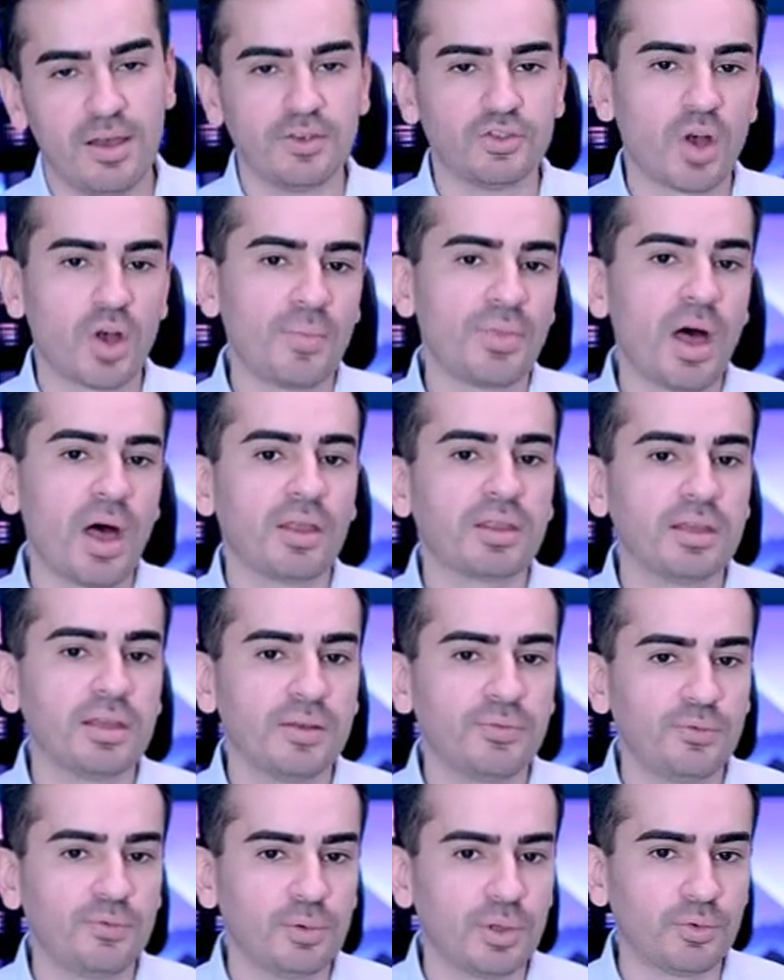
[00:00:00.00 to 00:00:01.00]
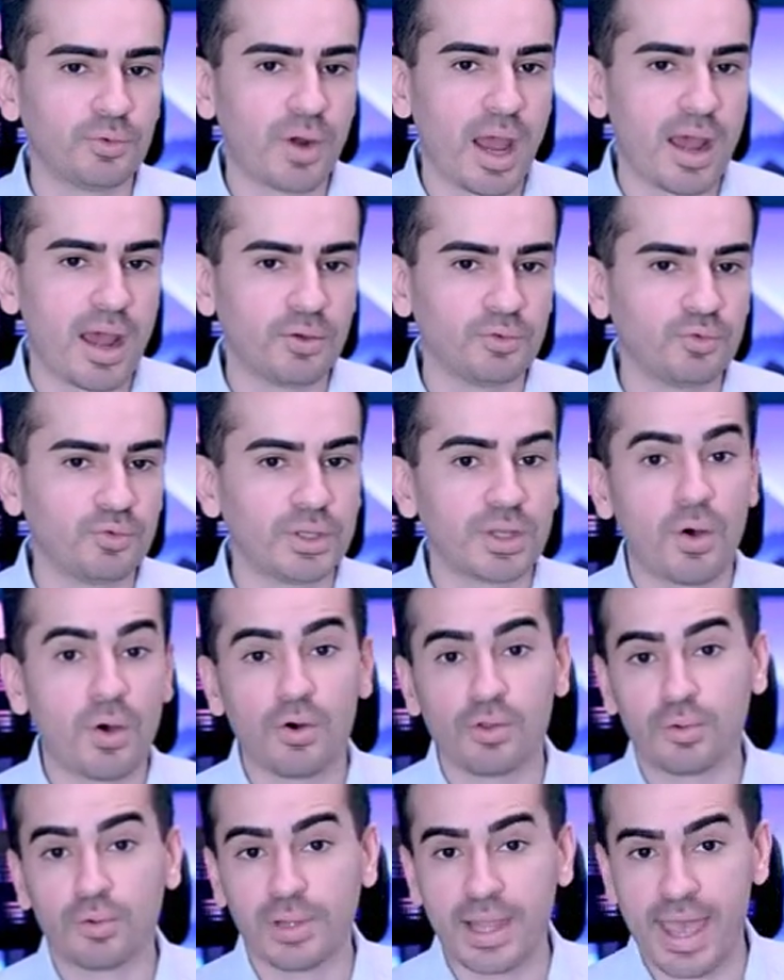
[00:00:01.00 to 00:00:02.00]
So I'm not going to fool around with
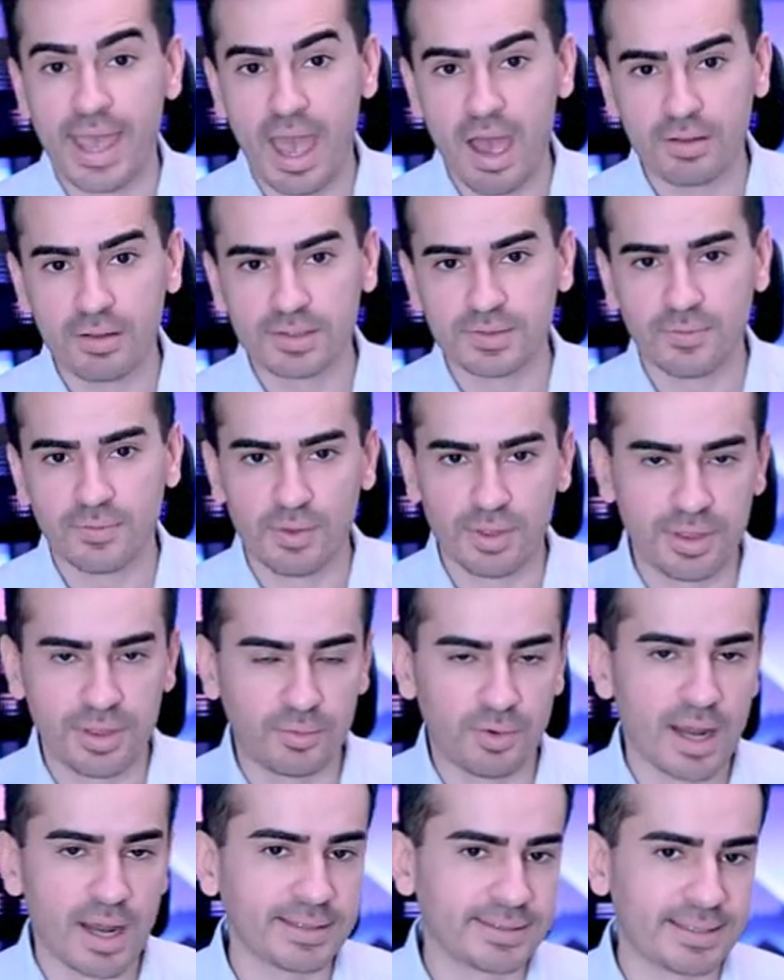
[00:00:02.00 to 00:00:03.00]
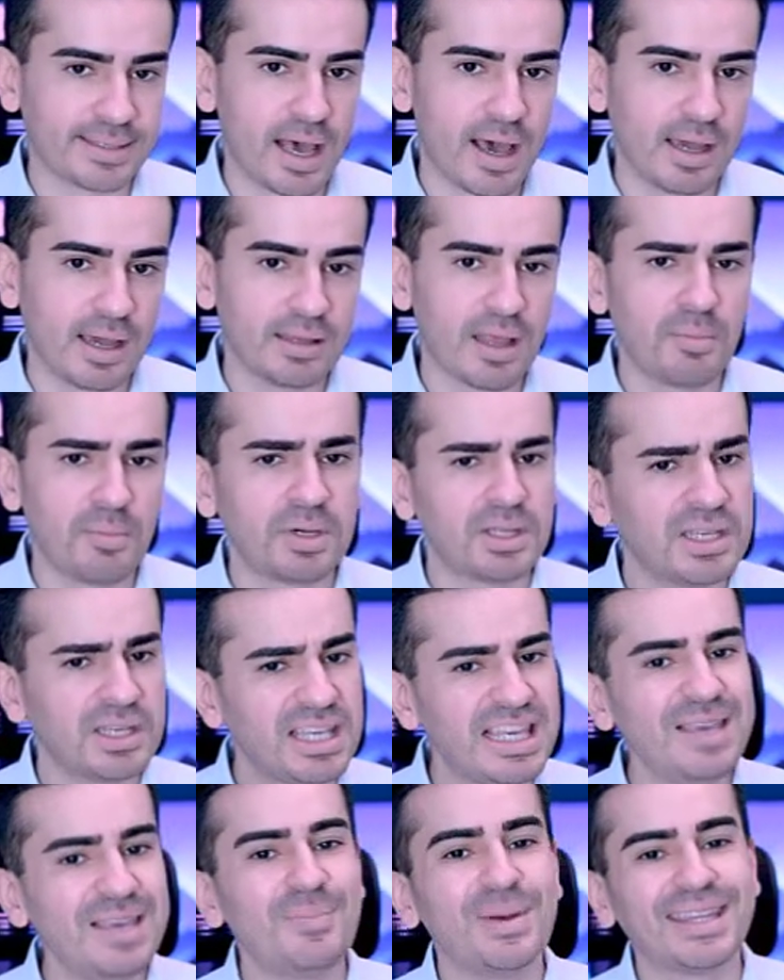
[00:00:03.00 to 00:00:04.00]
auto layouts for the right side. I'm going to
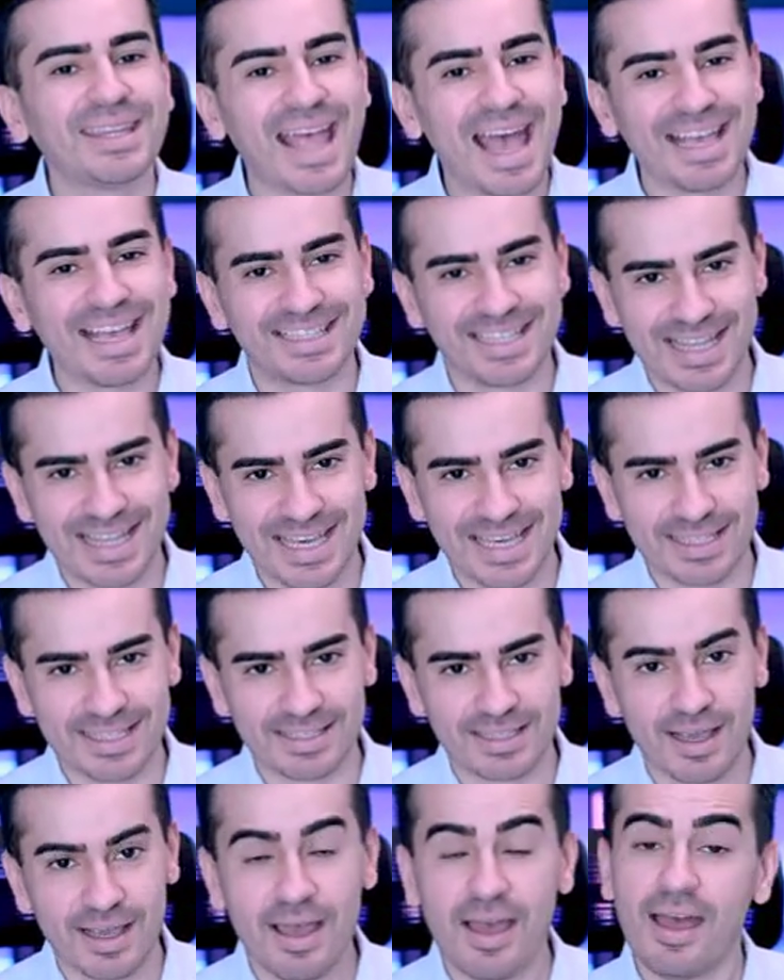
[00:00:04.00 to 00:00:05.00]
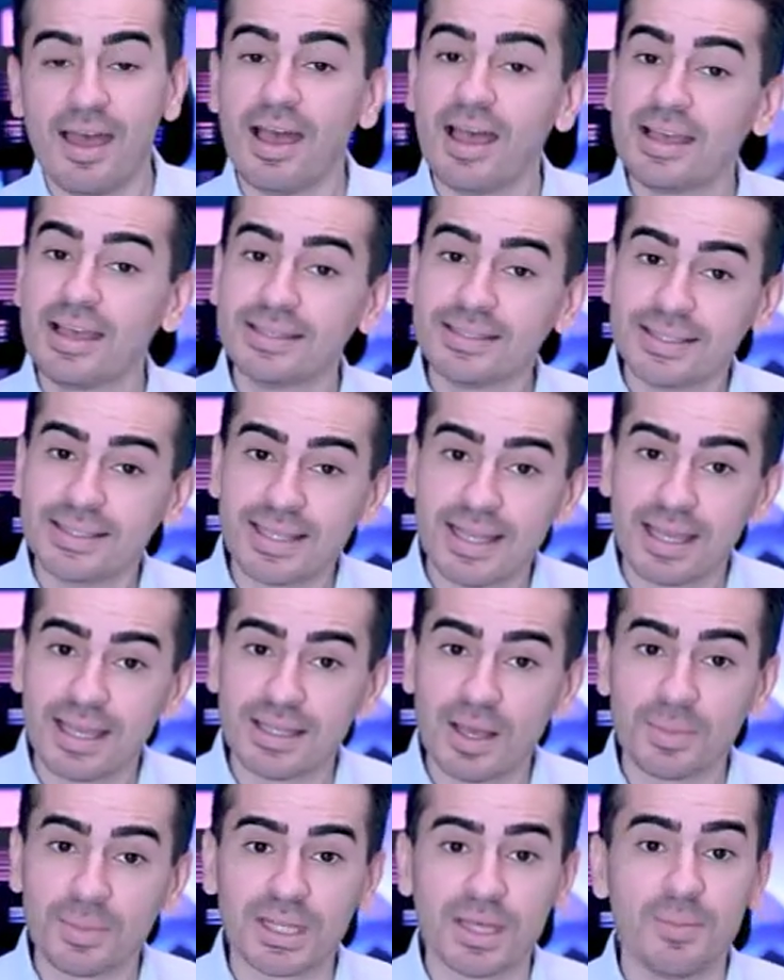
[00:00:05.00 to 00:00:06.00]
keep it as it is.
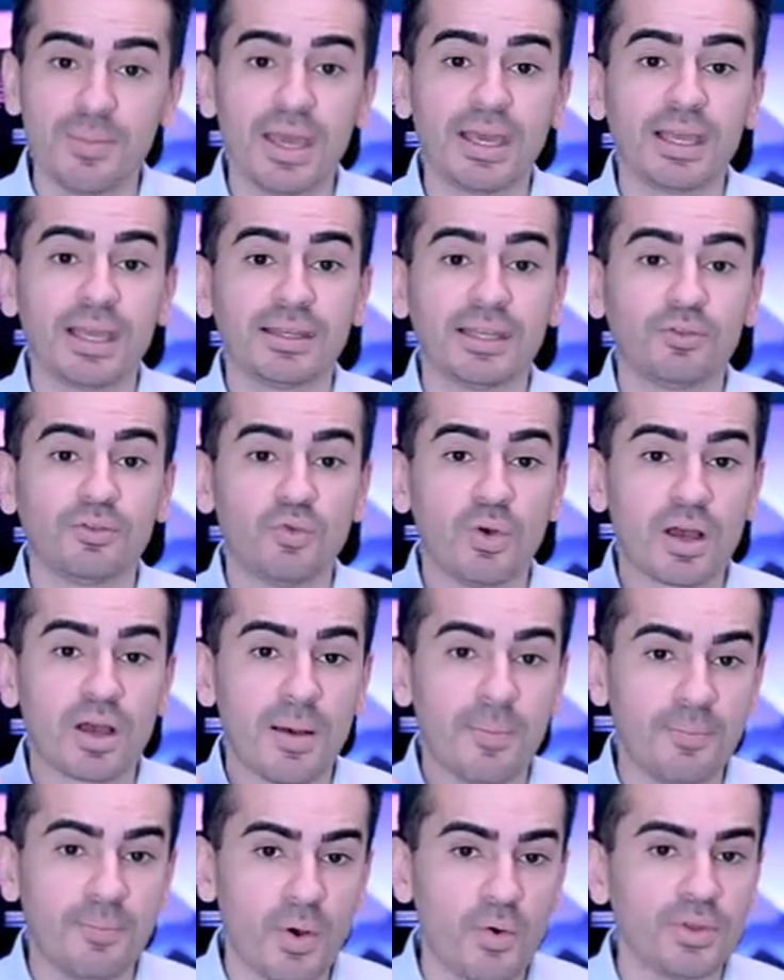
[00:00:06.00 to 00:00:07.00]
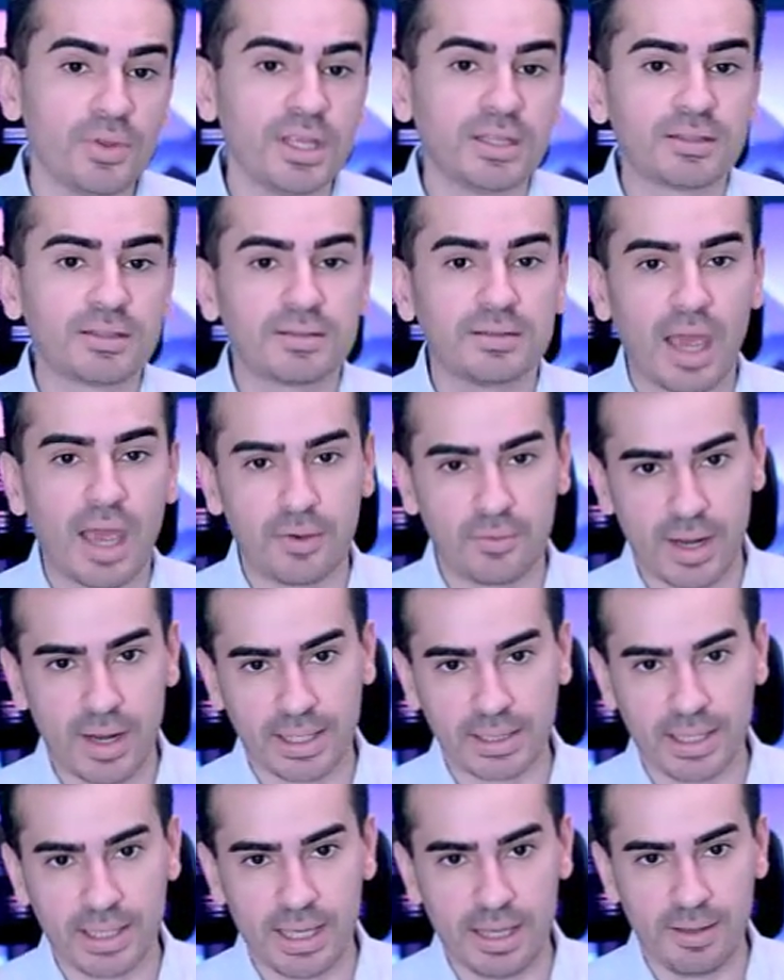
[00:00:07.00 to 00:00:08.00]
Instead, I'm going to make it into a component
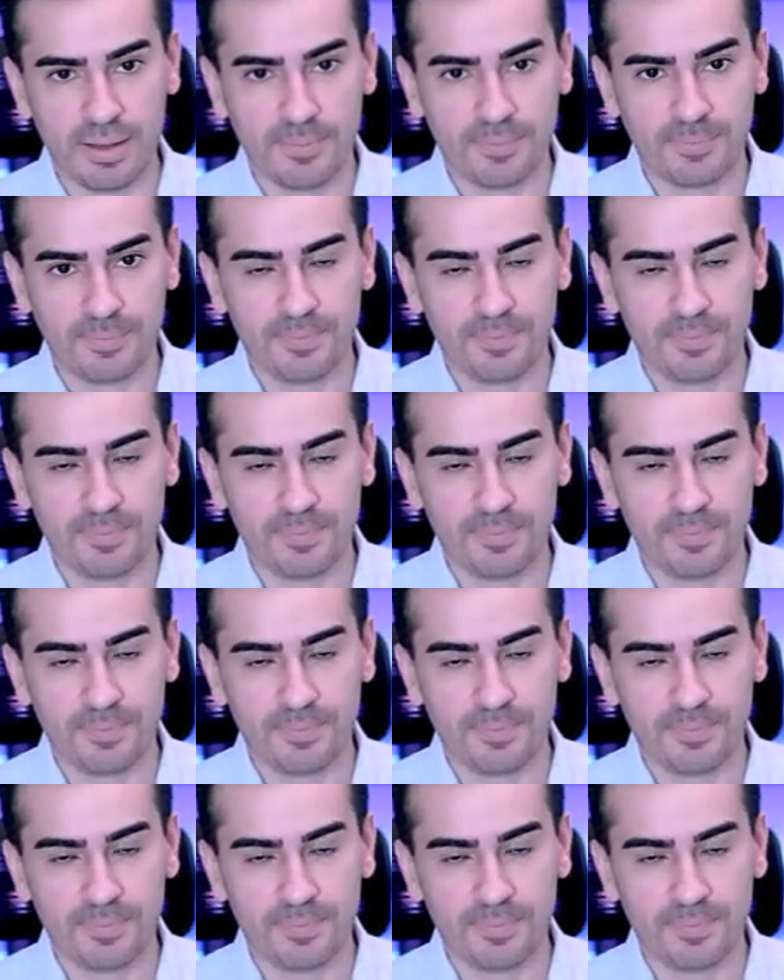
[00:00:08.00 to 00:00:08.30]
directly.